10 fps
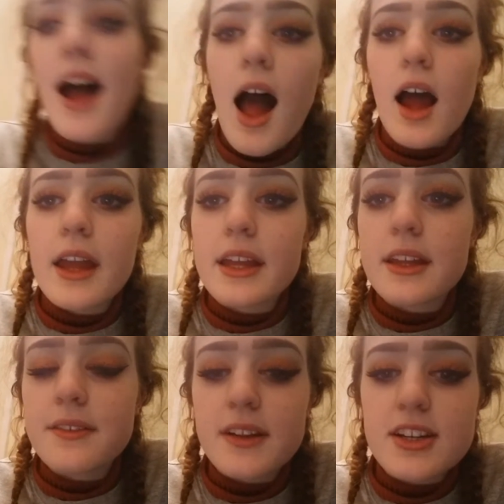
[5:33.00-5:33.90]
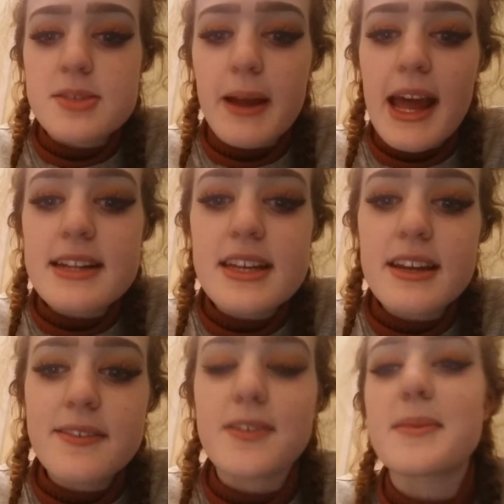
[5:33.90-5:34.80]
I finished my
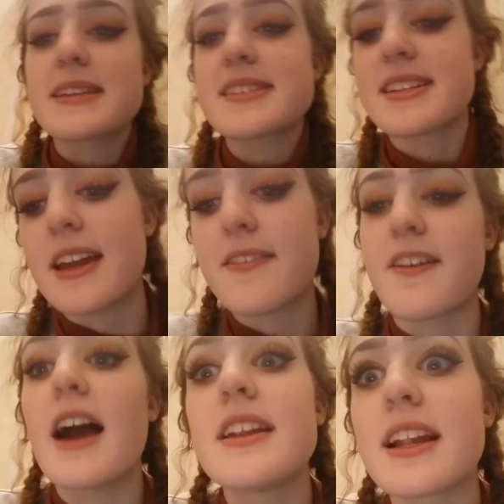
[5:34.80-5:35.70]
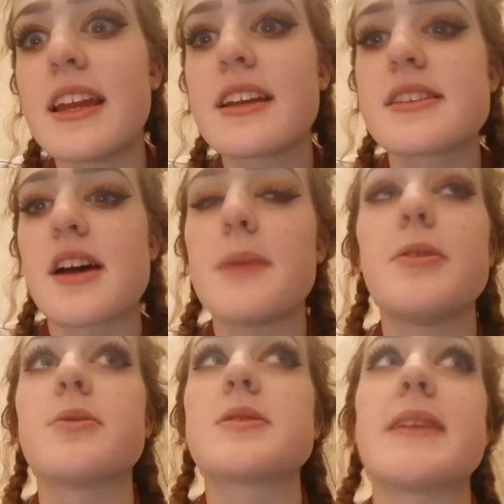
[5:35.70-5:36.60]
edit from yesterday, finally, because
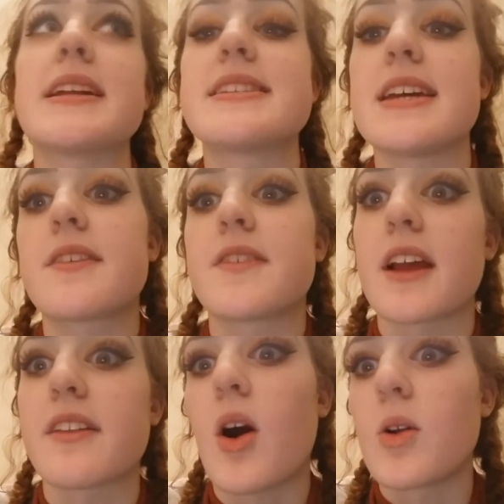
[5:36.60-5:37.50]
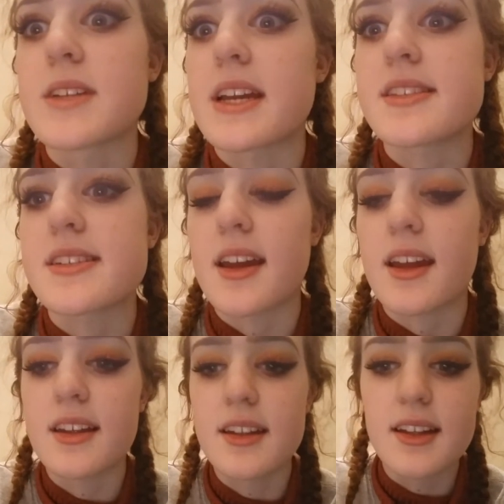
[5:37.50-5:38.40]
iMovie was being a dick for like the whole day
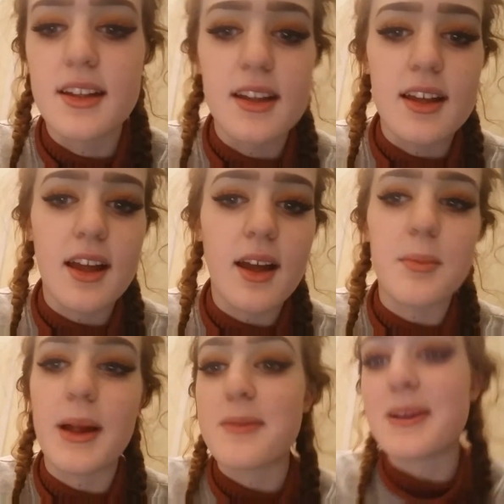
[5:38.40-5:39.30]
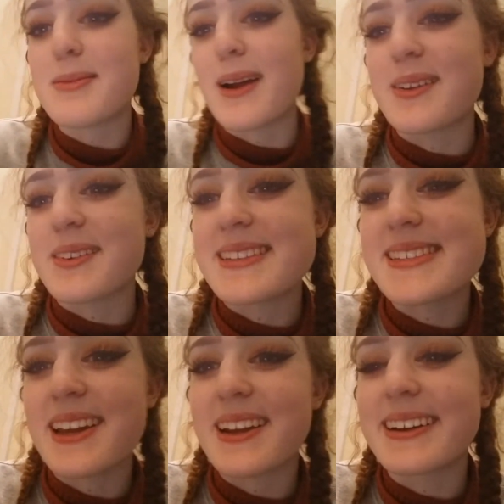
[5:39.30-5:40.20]
today, and I'm really proud of it,
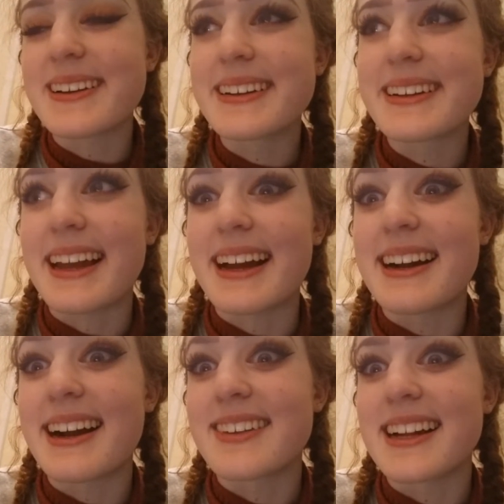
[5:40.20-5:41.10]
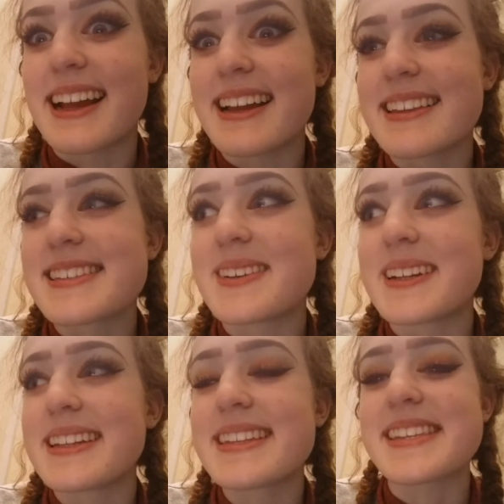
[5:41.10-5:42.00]
so yeah, I really like this
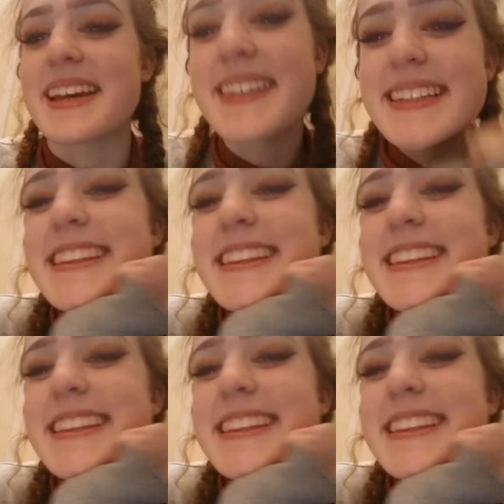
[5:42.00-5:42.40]
one, so